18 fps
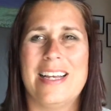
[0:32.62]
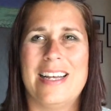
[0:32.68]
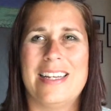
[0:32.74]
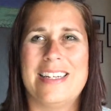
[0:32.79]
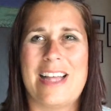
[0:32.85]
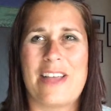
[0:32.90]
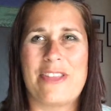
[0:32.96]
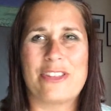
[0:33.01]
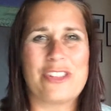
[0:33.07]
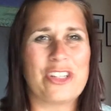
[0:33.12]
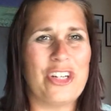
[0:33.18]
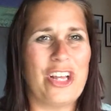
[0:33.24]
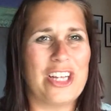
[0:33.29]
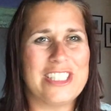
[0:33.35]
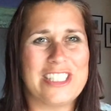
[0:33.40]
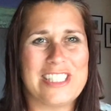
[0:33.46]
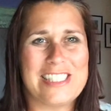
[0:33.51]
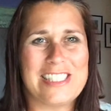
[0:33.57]
Now, there's a
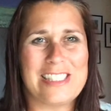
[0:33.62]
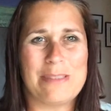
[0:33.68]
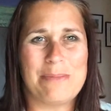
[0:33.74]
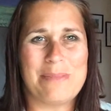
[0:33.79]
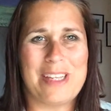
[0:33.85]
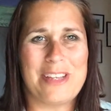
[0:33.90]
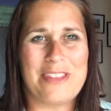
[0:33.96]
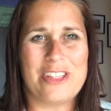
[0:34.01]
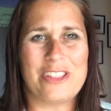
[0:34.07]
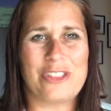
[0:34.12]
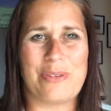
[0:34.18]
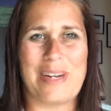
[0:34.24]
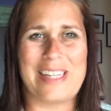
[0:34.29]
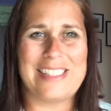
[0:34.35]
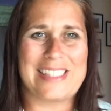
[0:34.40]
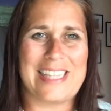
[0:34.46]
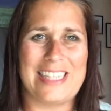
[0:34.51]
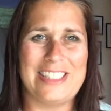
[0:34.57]
lot of systems out there
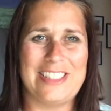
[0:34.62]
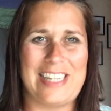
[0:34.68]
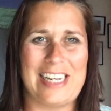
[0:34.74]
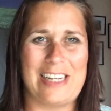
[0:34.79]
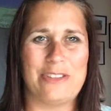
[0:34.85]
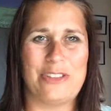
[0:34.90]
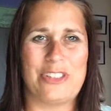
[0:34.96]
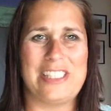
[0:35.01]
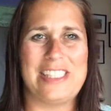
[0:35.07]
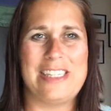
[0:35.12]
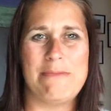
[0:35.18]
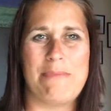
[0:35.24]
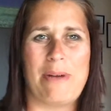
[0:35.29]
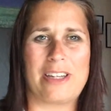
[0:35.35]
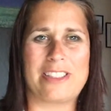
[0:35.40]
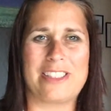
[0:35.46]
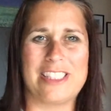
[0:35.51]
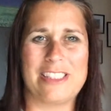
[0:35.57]
trying to get you down to
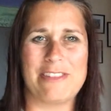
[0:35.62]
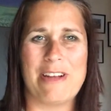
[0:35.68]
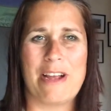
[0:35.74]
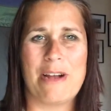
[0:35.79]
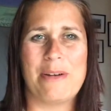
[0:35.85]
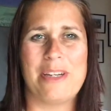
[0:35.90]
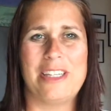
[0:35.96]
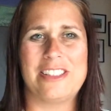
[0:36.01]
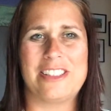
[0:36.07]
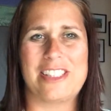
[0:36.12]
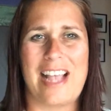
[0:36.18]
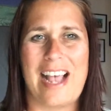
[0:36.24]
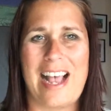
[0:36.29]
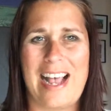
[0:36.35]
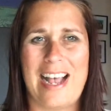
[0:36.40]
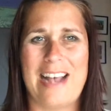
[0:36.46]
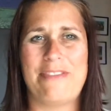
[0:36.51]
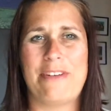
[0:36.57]
inbox zero and to
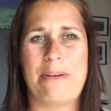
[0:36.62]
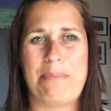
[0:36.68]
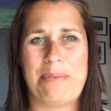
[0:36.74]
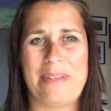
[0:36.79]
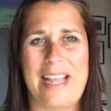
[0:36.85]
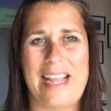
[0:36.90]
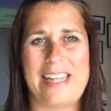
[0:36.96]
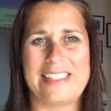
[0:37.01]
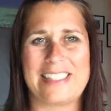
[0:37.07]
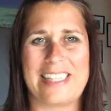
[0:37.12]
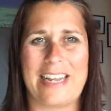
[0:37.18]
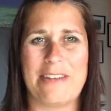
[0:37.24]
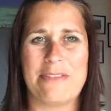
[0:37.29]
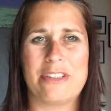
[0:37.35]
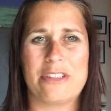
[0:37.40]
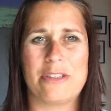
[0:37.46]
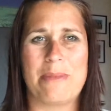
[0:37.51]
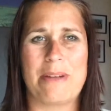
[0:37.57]
have a plan to get
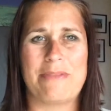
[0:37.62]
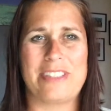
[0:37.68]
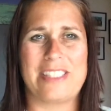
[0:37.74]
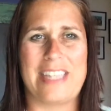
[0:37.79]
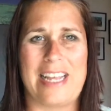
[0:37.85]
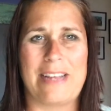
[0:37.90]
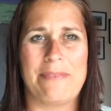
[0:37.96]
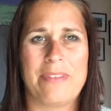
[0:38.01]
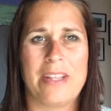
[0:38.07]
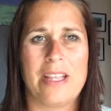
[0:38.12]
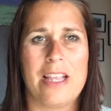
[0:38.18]
rid of them every day.